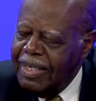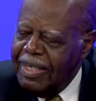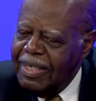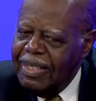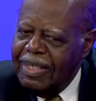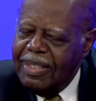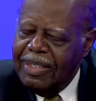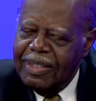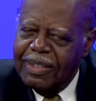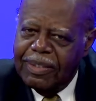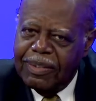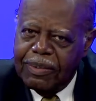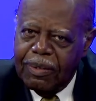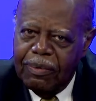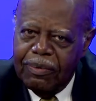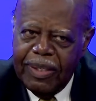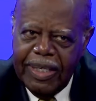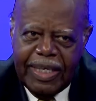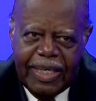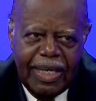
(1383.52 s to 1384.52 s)
mm-hmm,
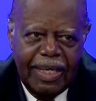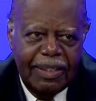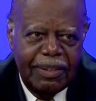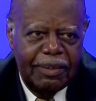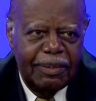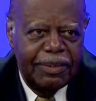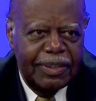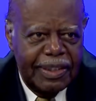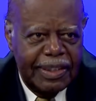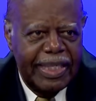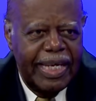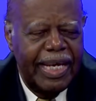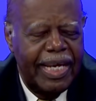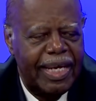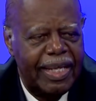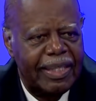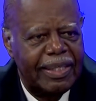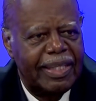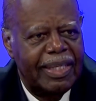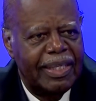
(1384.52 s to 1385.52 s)
so they
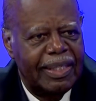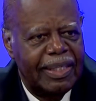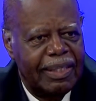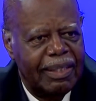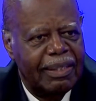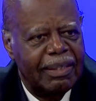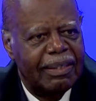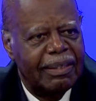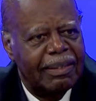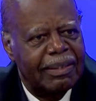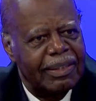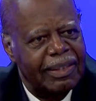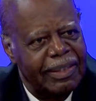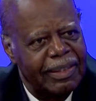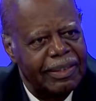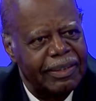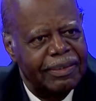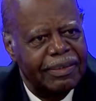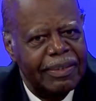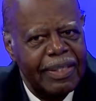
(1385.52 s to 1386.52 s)
understand that God
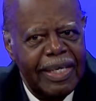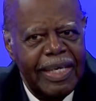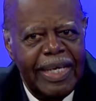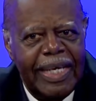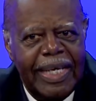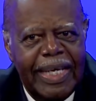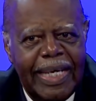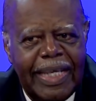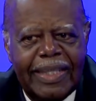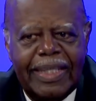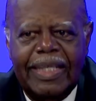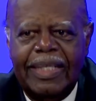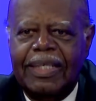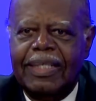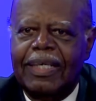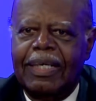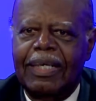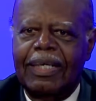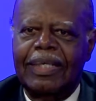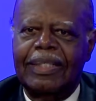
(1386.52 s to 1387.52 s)
is
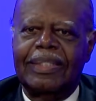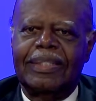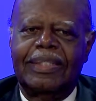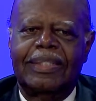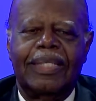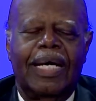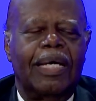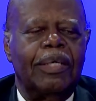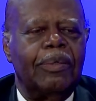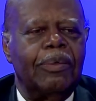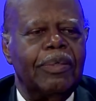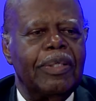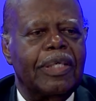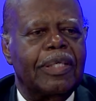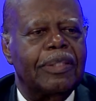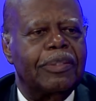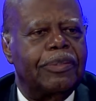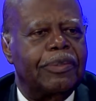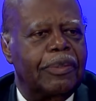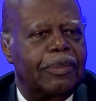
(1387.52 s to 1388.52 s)
not only
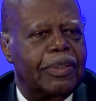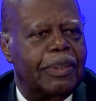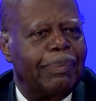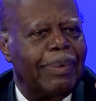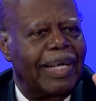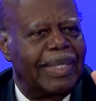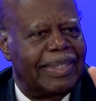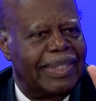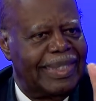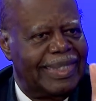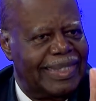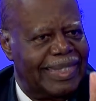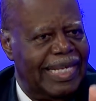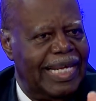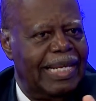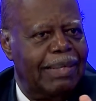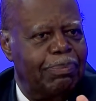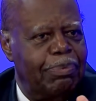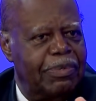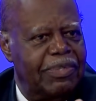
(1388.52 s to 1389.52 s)
concerned about the
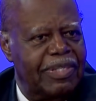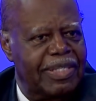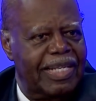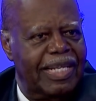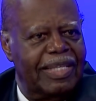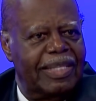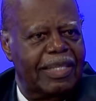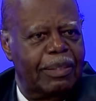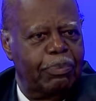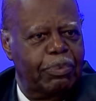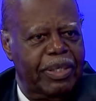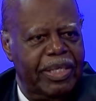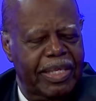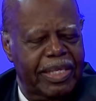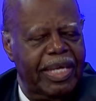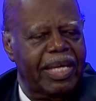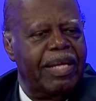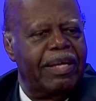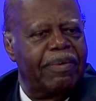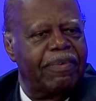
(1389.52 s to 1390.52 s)
10% that we
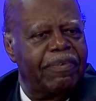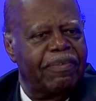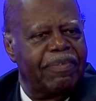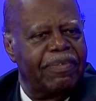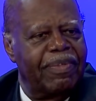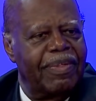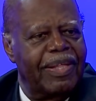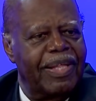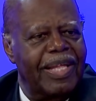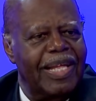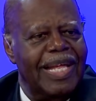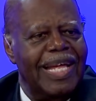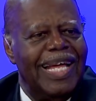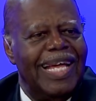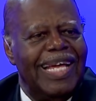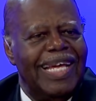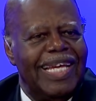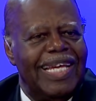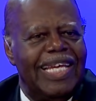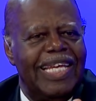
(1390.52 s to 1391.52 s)
give, mm-hmm,
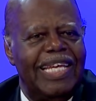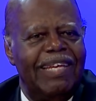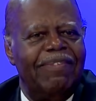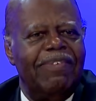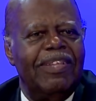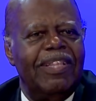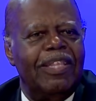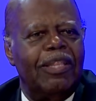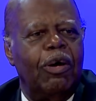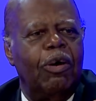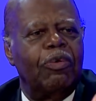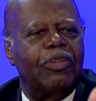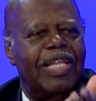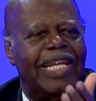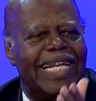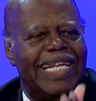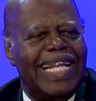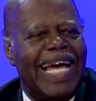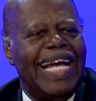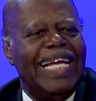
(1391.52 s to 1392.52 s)
even though the
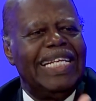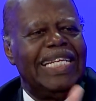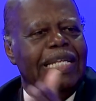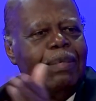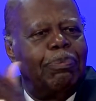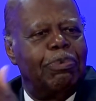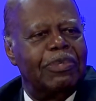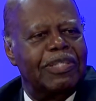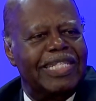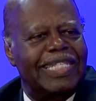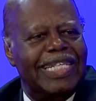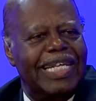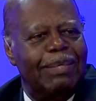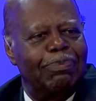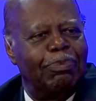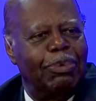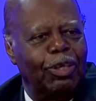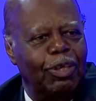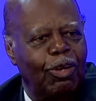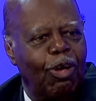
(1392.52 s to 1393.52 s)

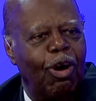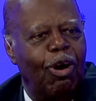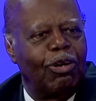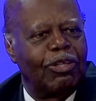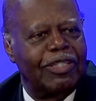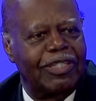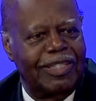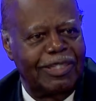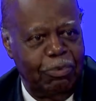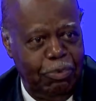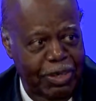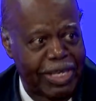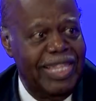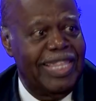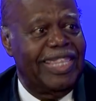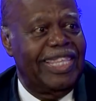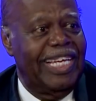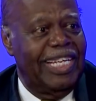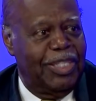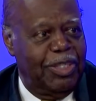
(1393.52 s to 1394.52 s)
90% belongs, we
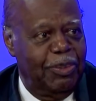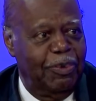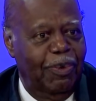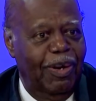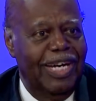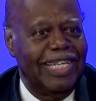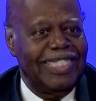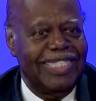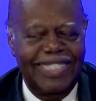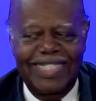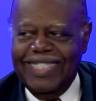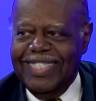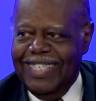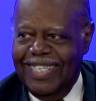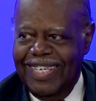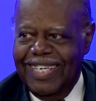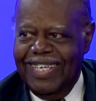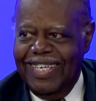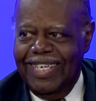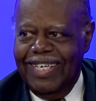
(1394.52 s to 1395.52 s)
think, to us,
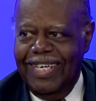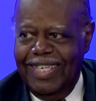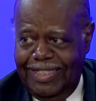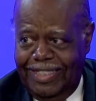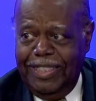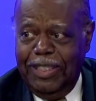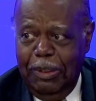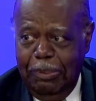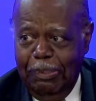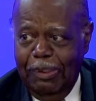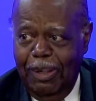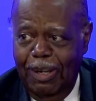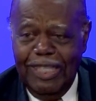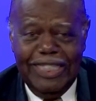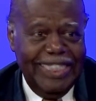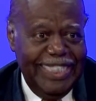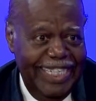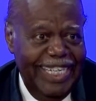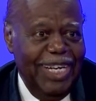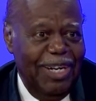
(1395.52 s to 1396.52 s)
it still
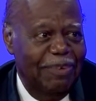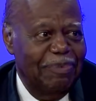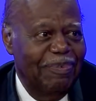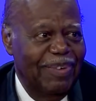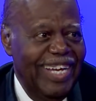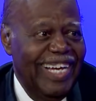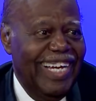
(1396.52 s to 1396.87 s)
belongs to Him.